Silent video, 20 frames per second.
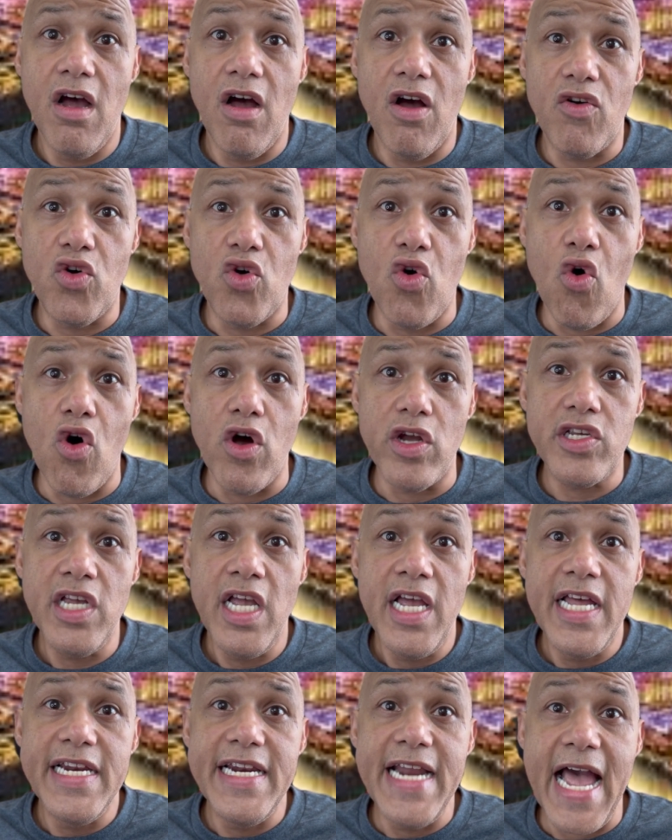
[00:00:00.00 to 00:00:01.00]
Of course,
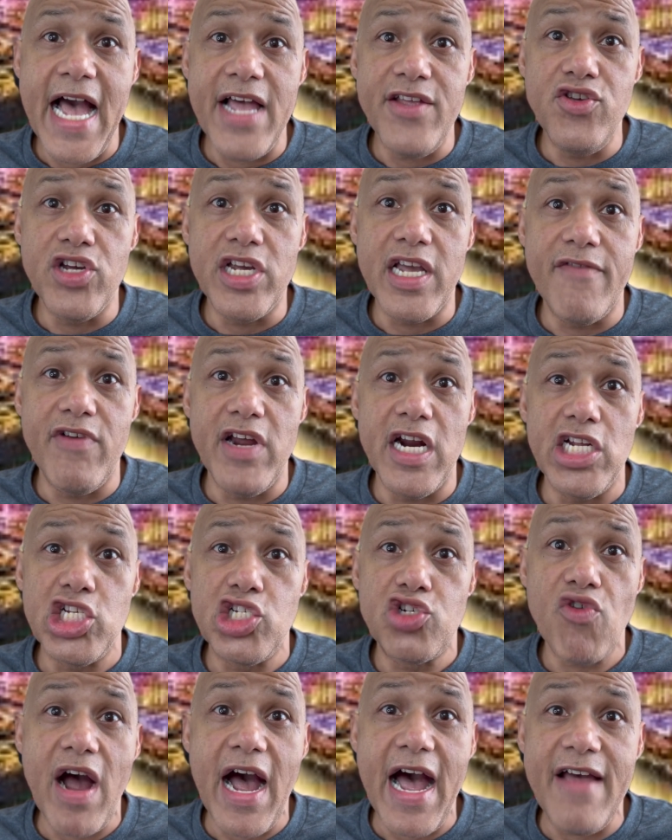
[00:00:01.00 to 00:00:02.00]
now you're giving a
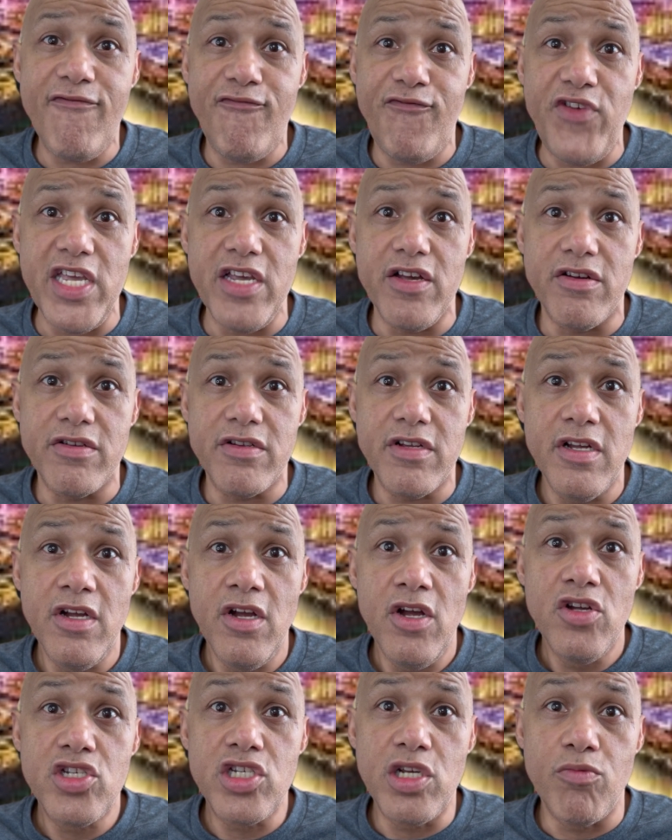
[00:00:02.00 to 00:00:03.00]
dry field,
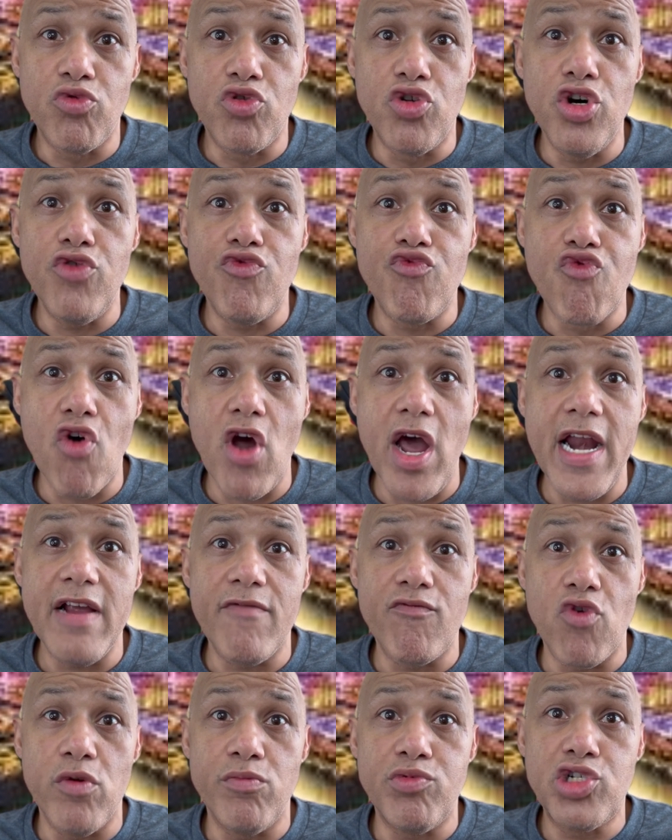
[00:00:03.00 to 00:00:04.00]
some good
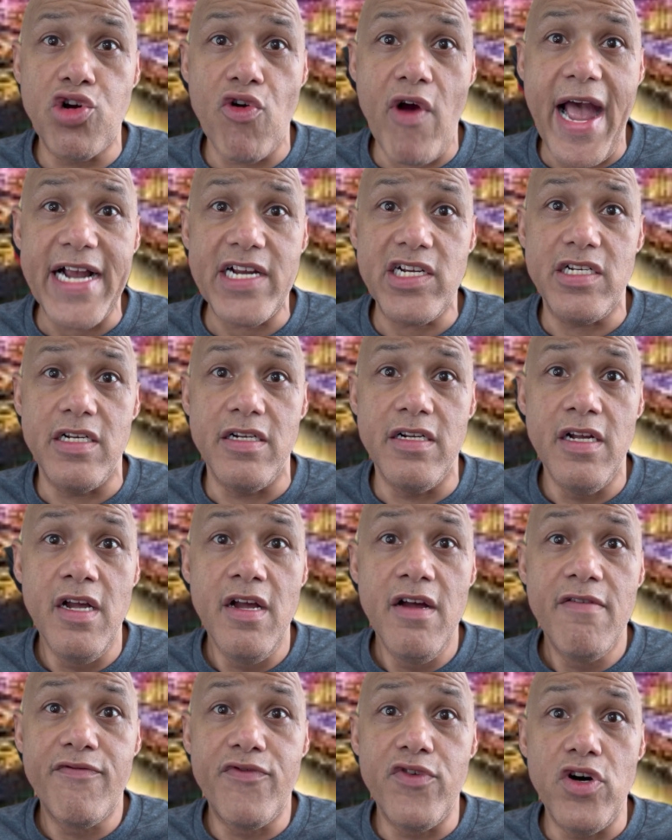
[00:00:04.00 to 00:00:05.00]
running room, traction
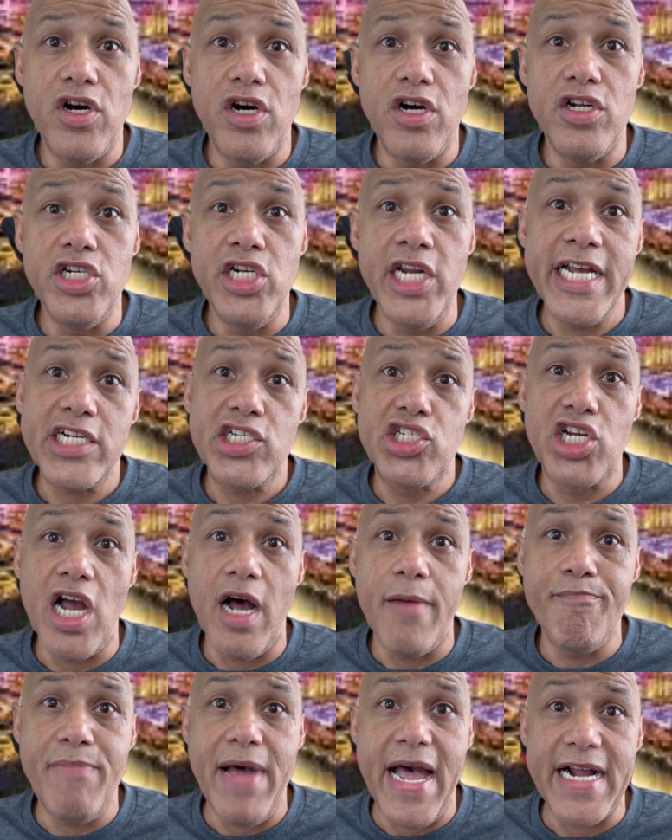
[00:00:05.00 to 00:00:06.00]
for Nick
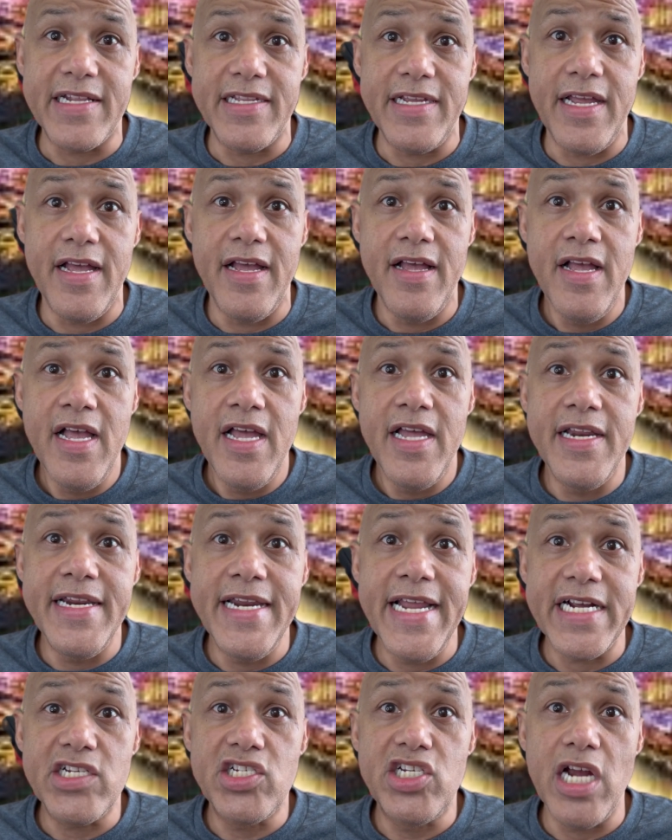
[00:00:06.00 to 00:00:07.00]
Chubb back there.
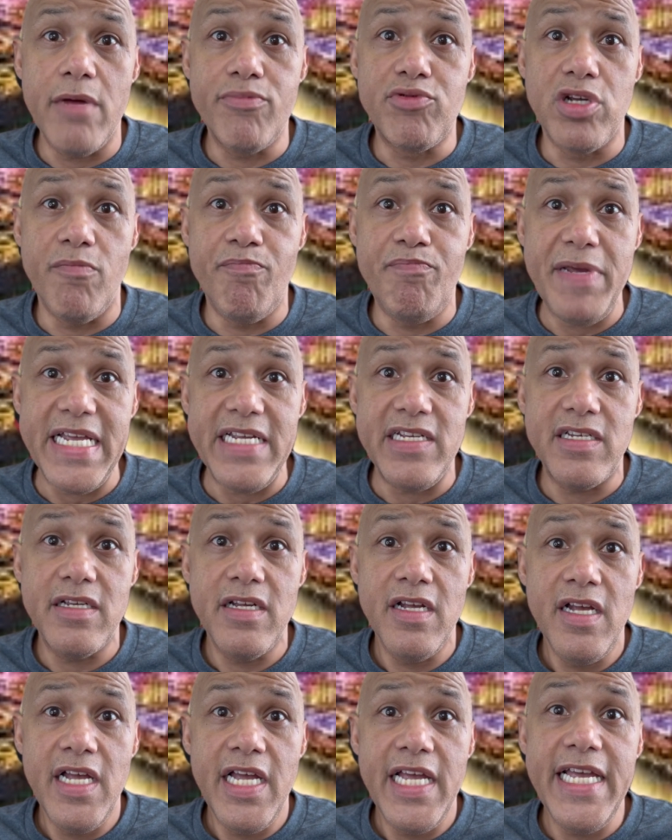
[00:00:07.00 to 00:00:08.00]
Nick Chubb's a
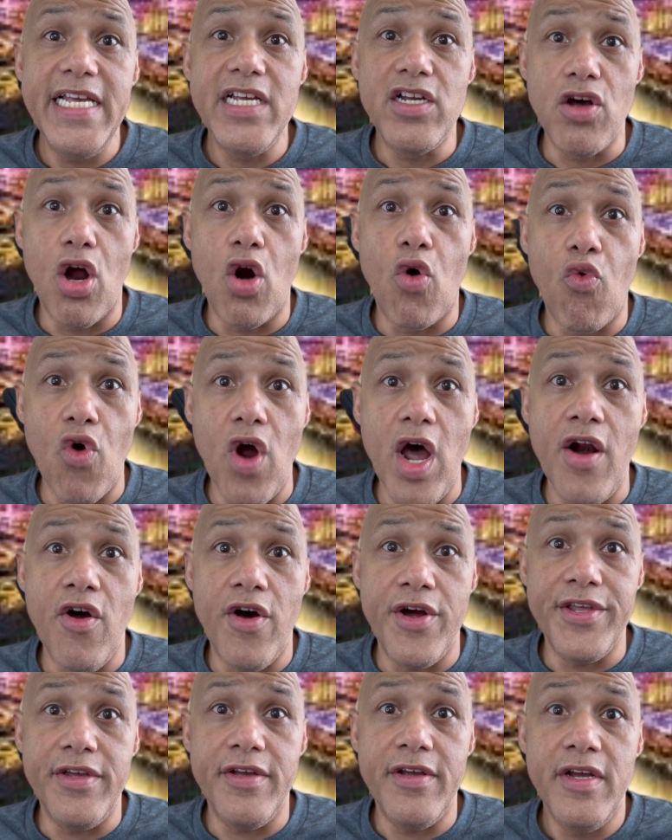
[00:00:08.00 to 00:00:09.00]
beast. He's going to run
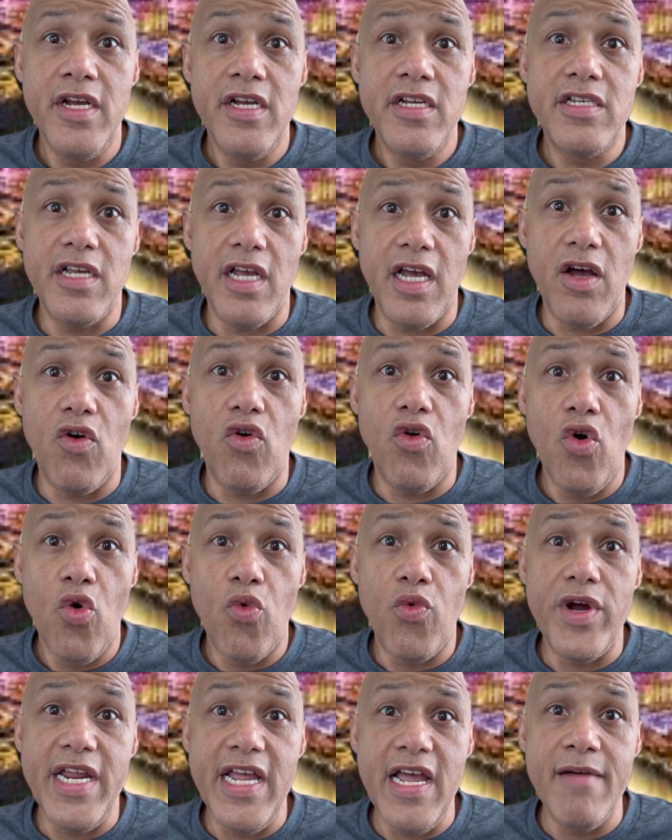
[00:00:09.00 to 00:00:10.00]
on you. So
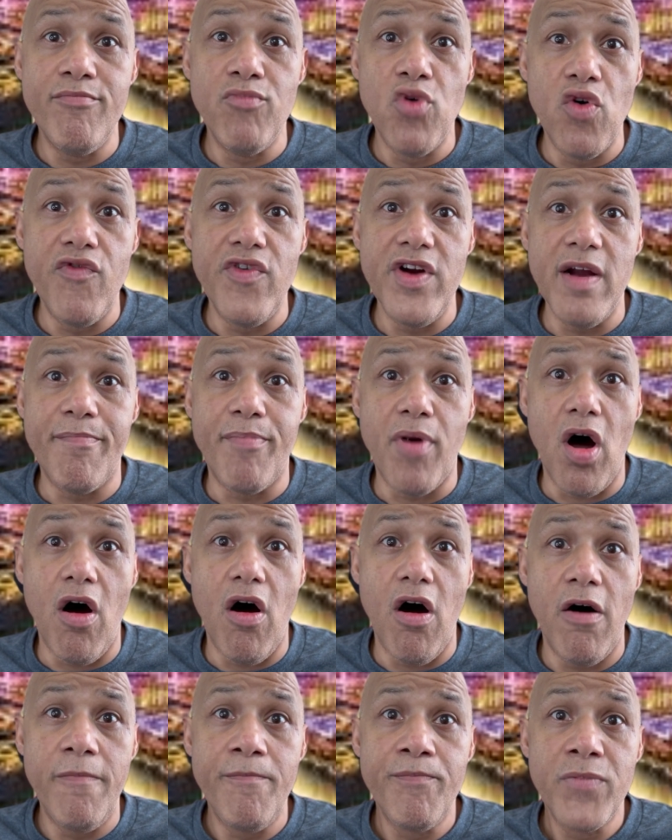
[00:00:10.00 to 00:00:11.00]
with him moving the
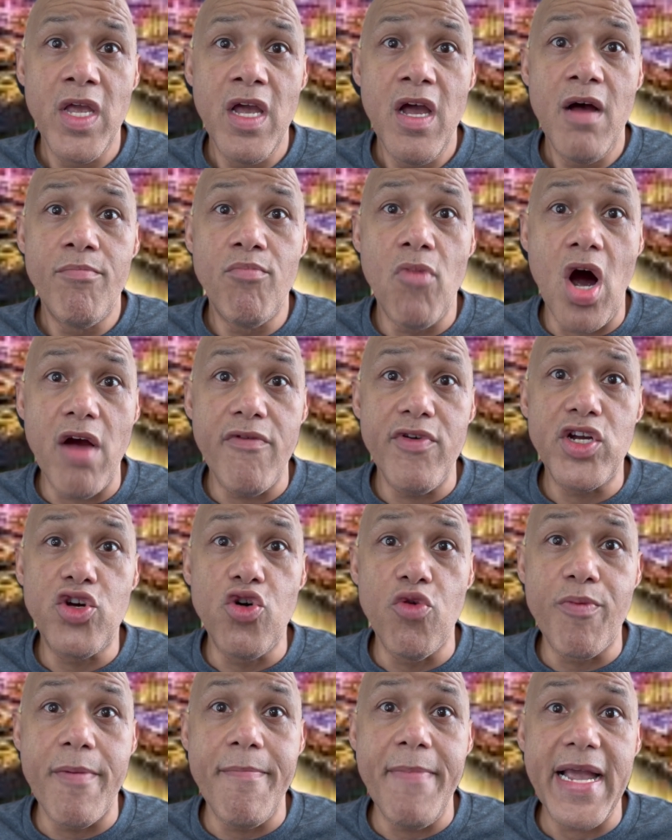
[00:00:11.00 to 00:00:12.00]
ball, Amari
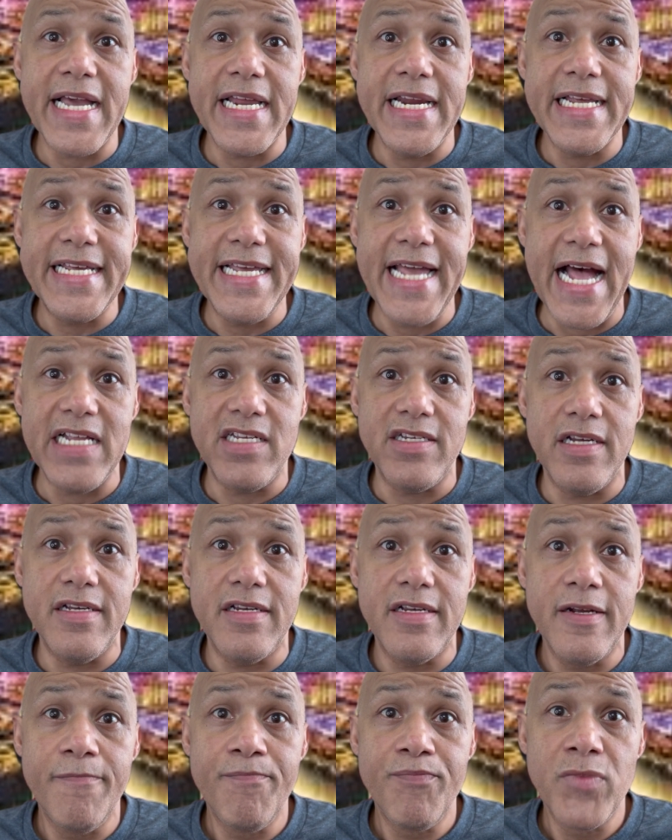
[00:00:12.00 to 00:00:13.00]
Cooper making the
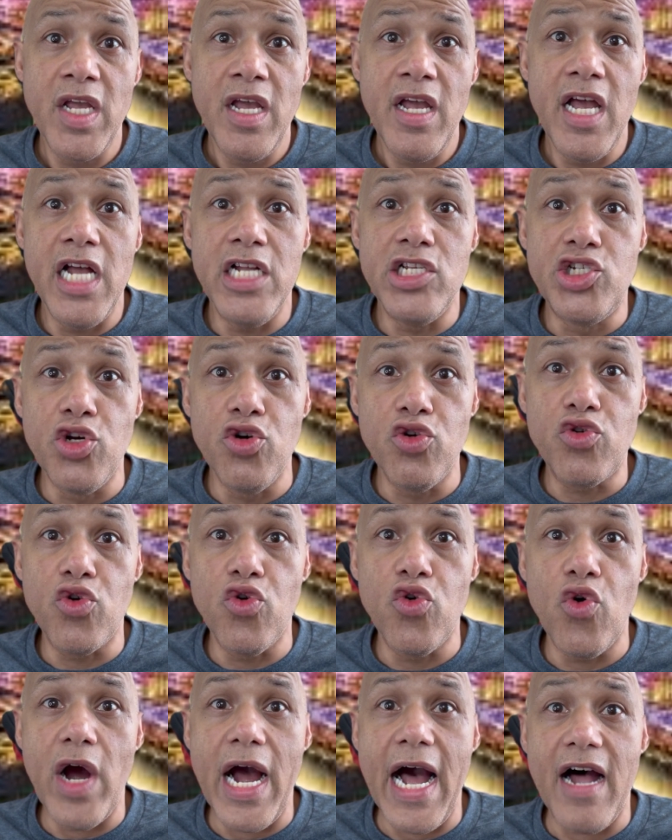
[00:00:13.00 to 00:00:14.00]
catches, and
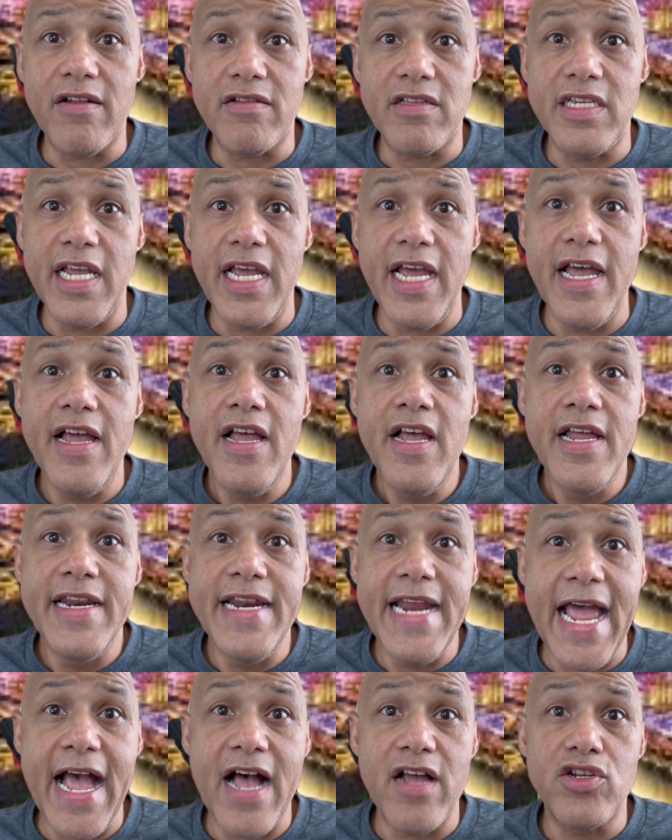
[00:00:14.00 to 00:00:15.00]
Juku out there
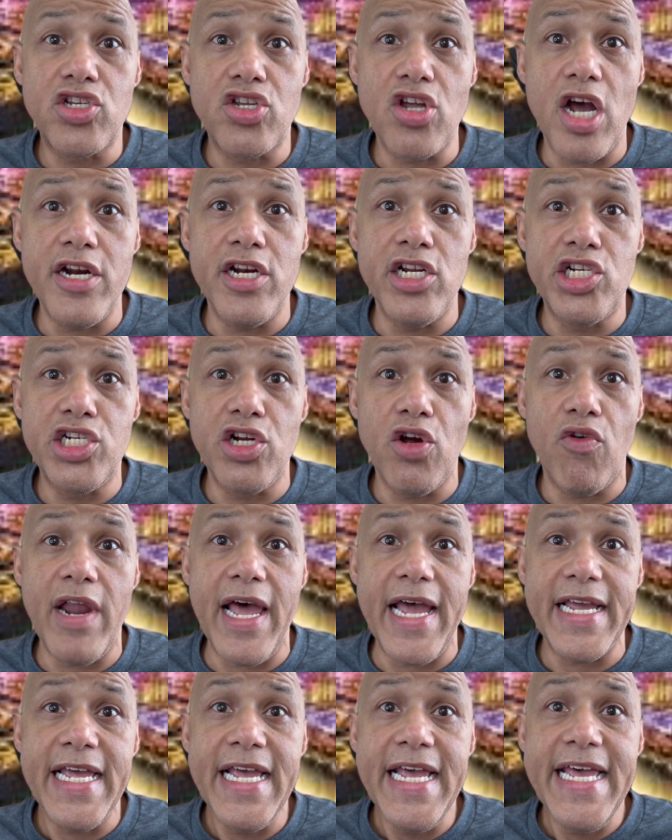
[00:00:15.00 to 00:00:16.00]
now starting to show
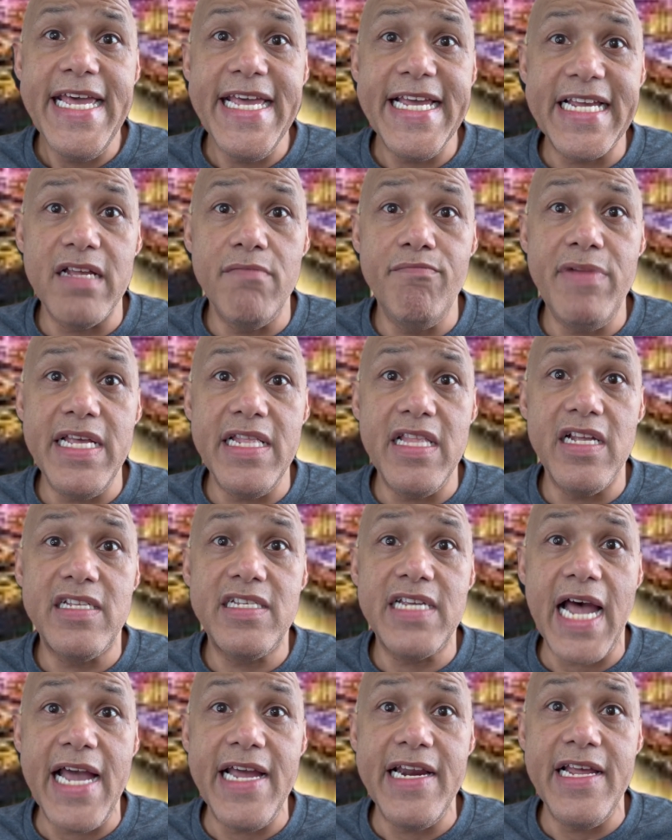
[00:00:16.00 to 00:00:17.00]
like he can be the
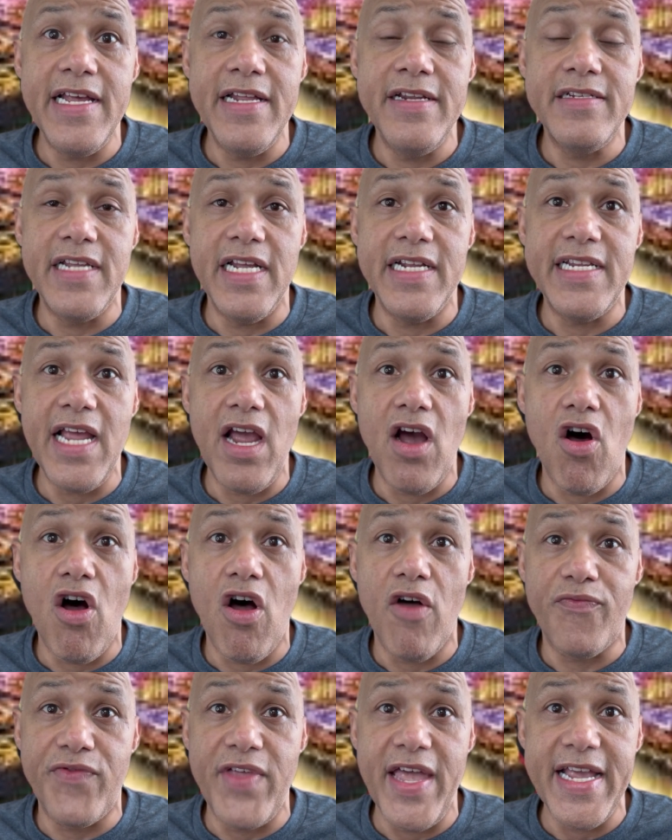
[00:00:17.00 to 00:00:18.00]
tight end that they
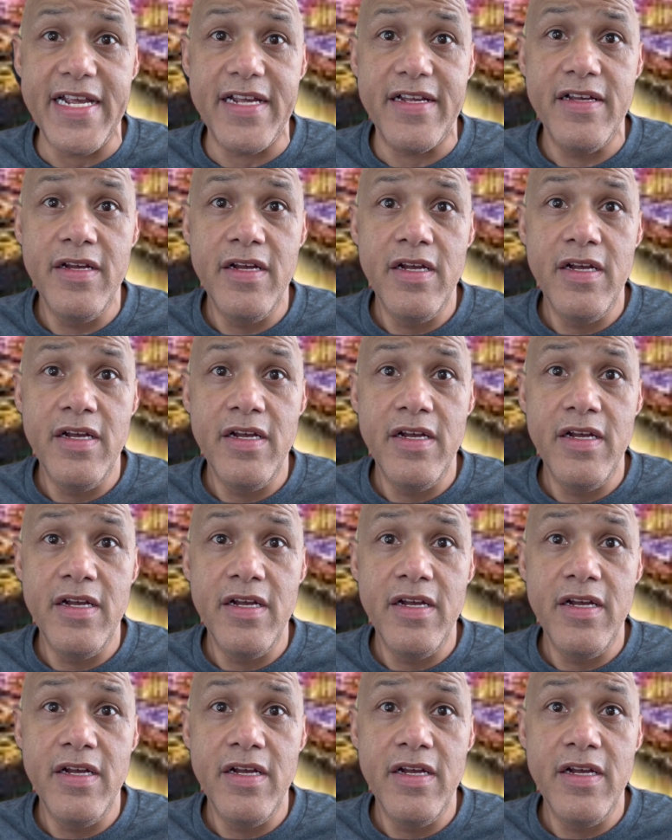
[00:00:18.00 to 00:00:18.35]
all think.